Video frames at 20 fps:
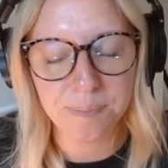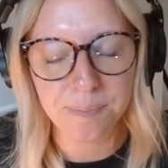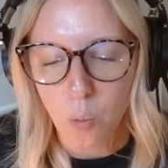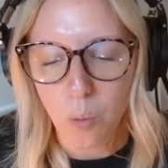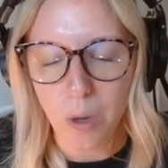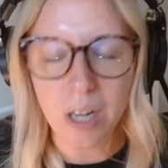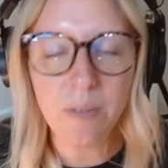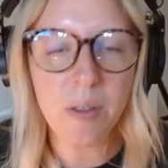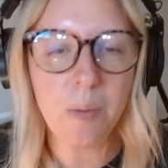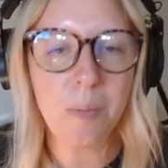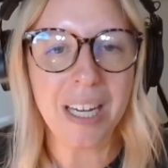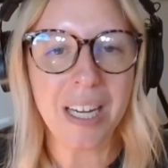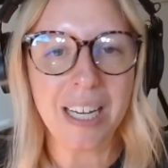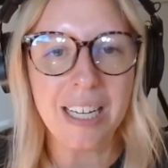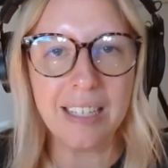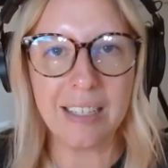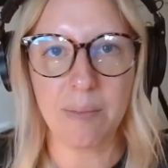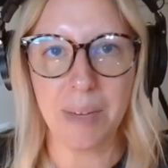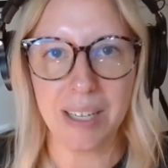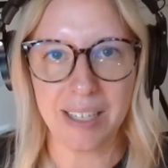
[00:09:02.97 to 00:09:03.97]
One of the
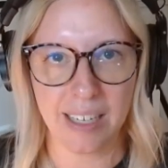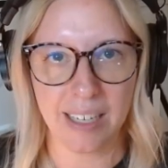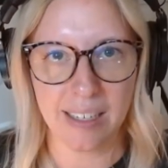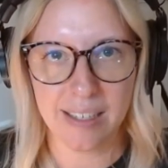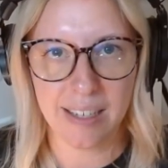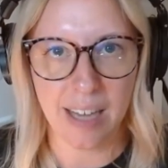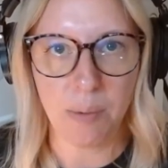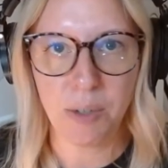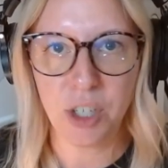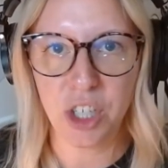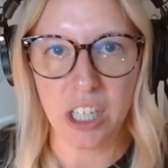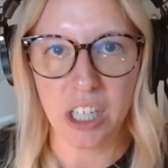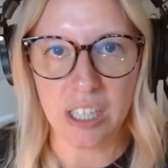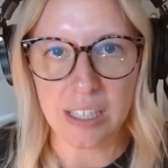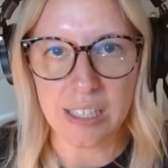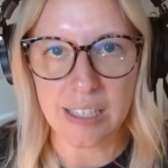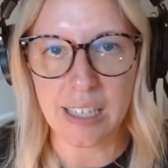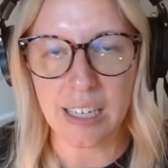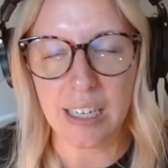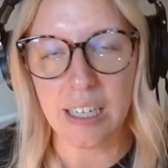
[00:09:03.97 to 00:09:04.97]
biggest
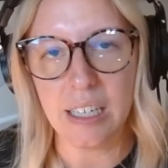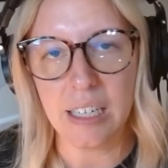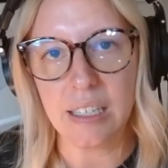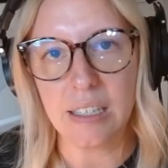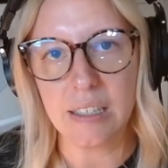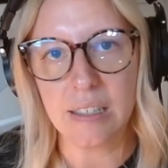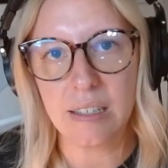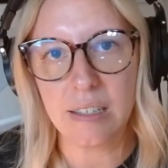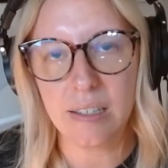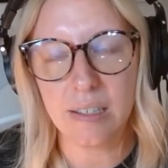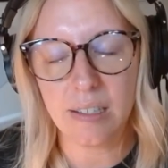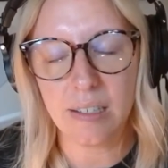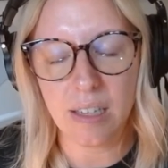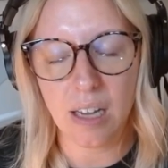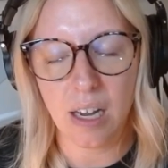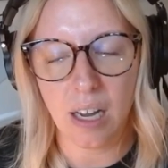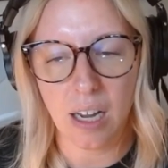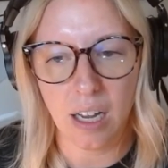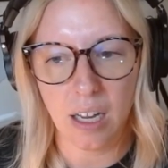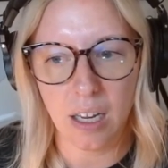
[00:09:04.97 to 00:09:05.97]
misconceptions is,
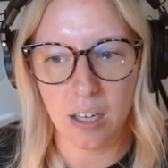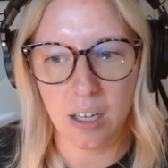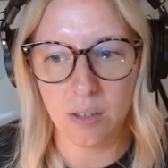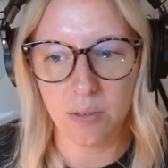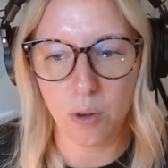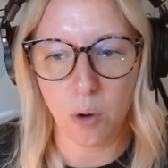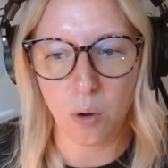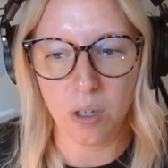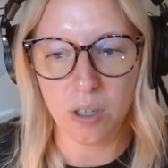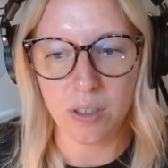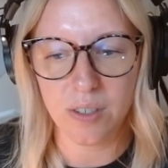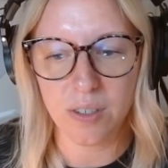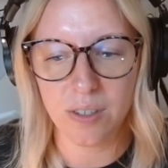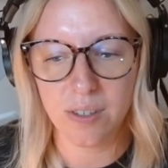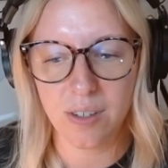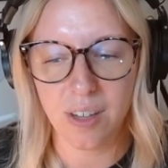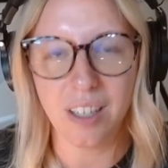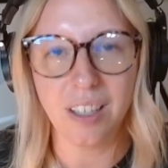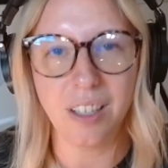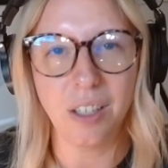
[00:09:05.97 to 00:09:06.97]
of course,
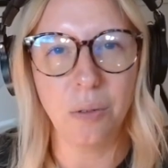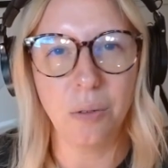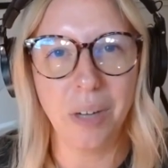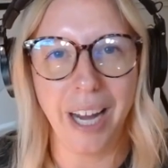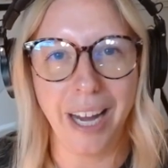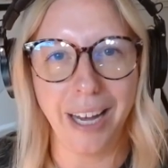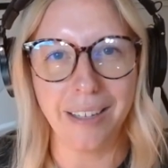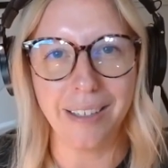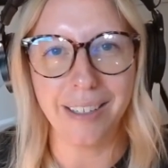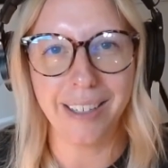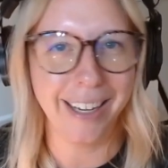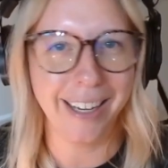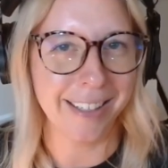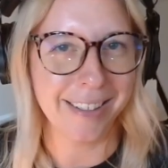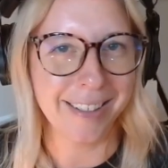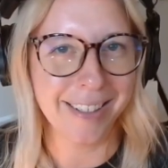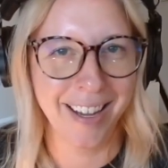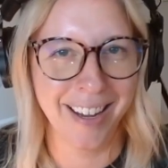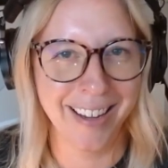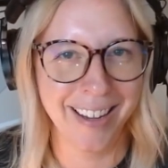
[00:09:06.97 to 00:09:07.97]
that you hate
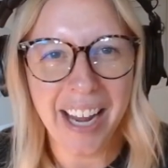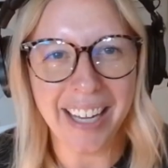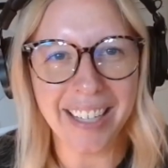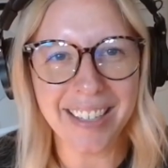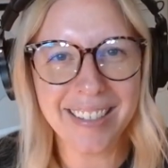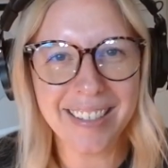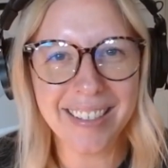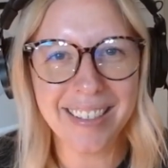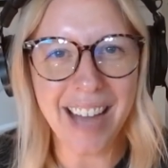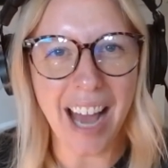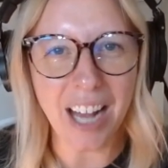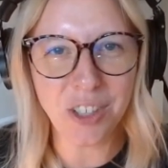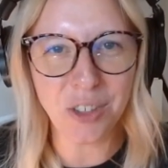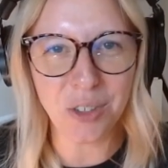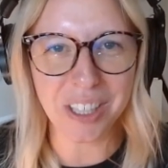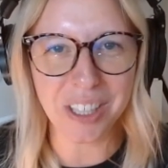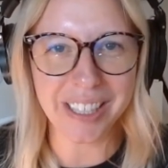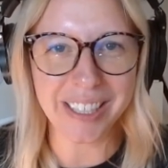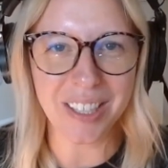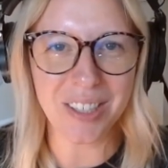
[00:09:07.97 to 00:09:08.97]
kids. It's
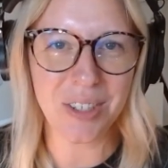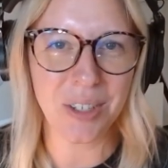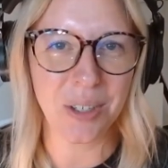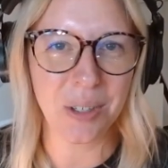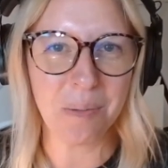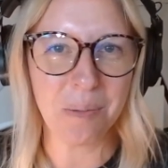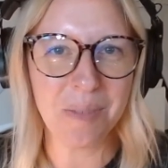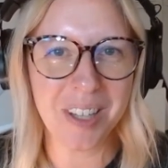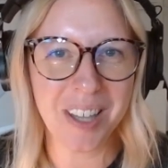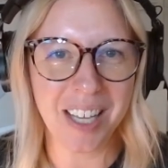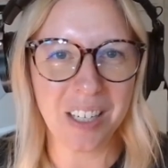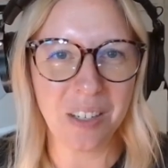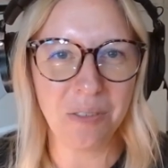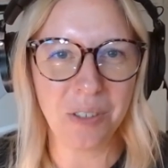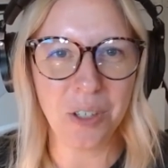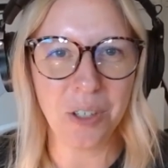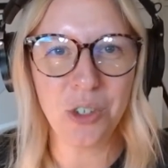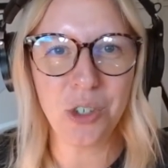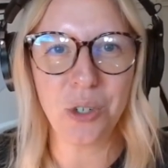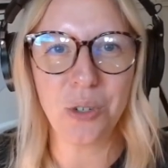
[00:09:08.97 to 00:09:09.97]
naturally assumed that if
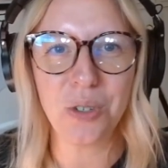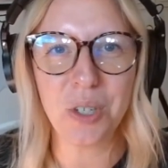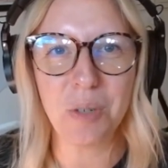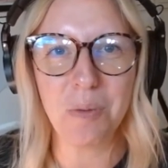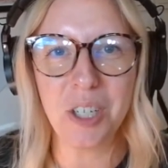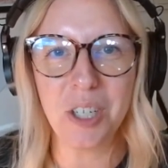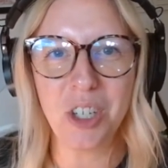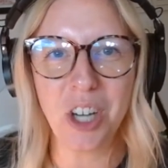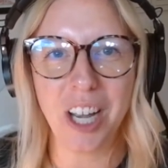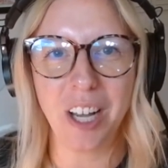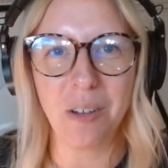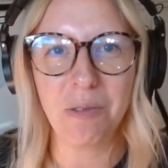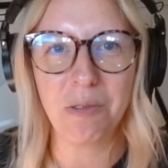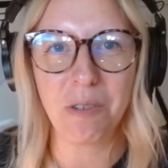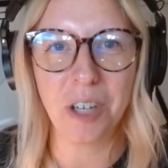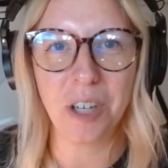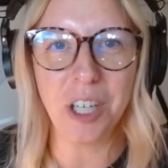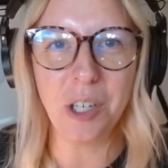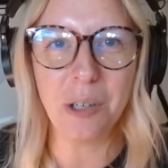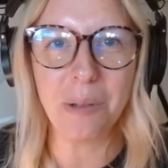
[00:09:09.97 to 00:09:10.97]
you choose to be
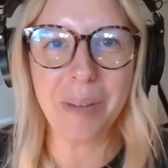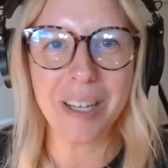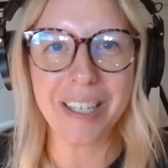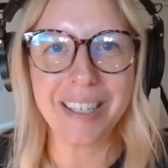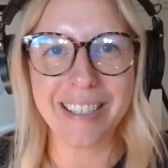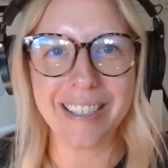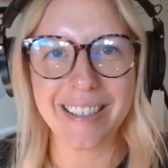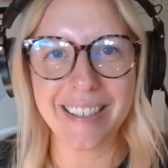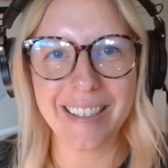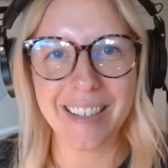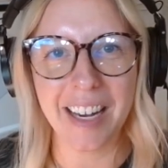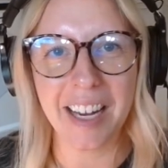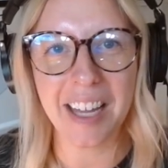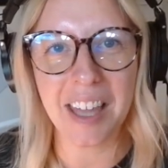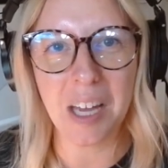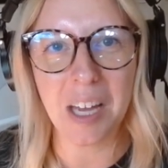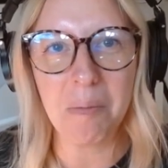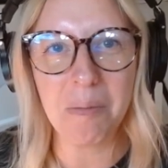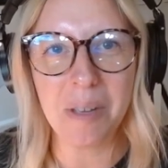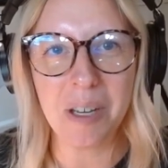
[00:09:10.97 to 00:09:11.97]
child-free, you must dislike
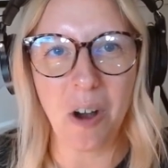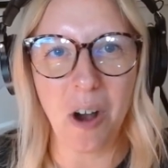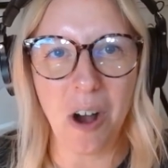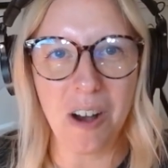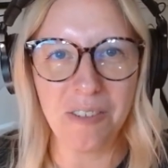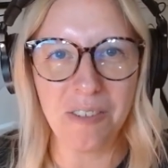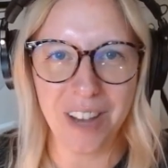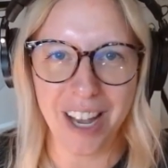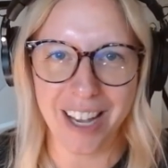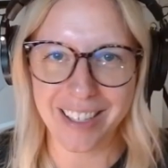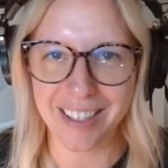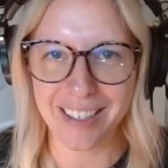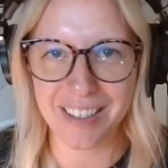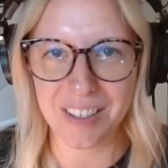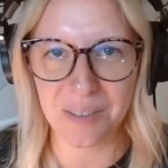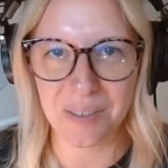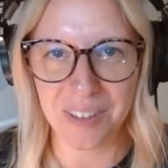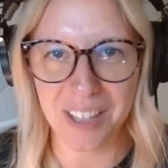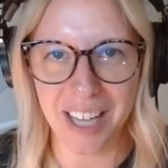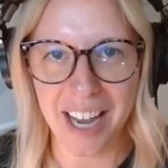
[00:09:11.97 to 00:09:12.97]
them in all facets
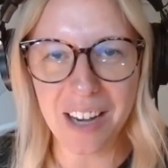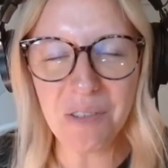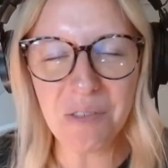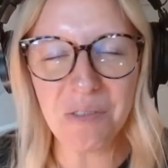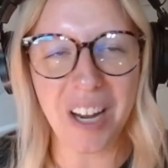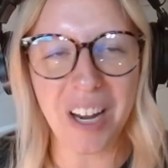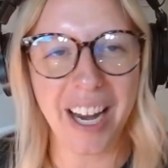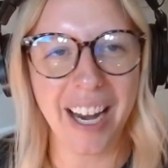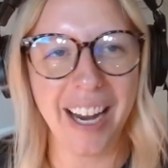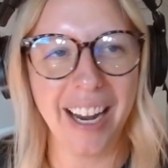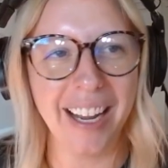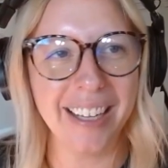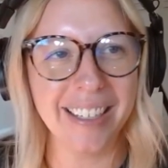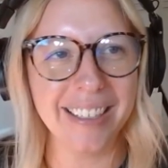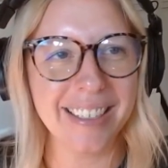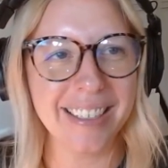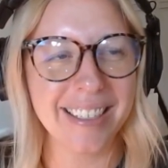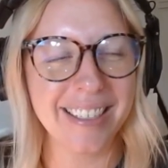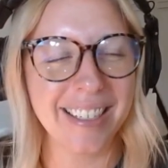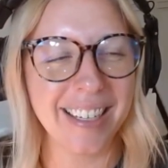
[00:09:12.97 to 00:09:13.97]
of life.
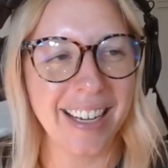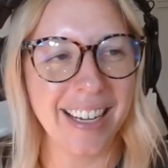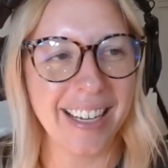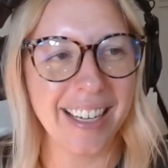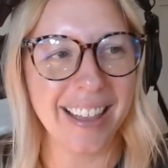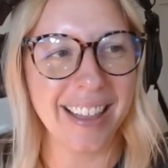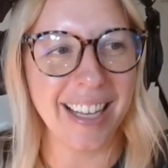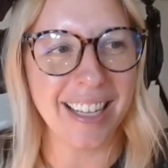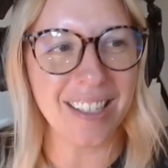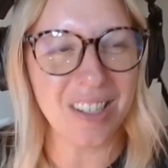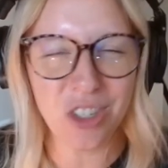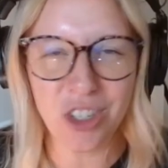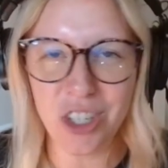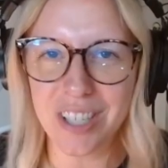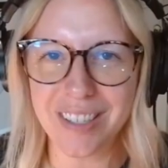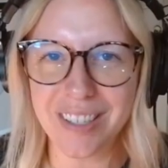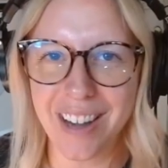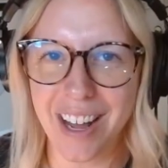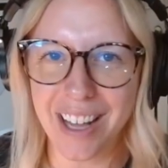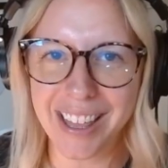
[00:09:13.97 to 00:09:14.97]
And that's
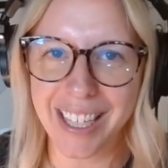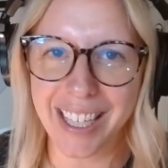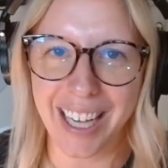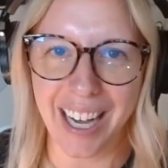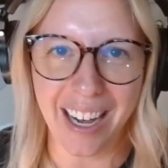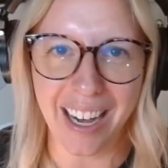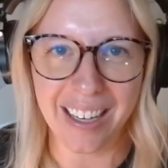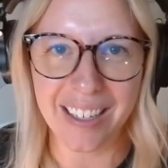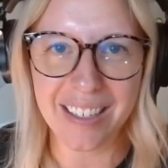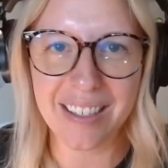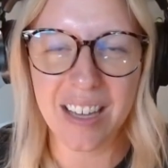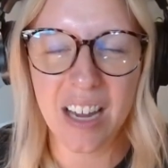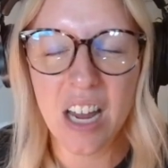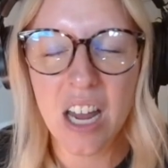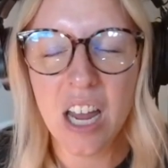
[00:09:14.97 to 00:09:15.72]
just not the case.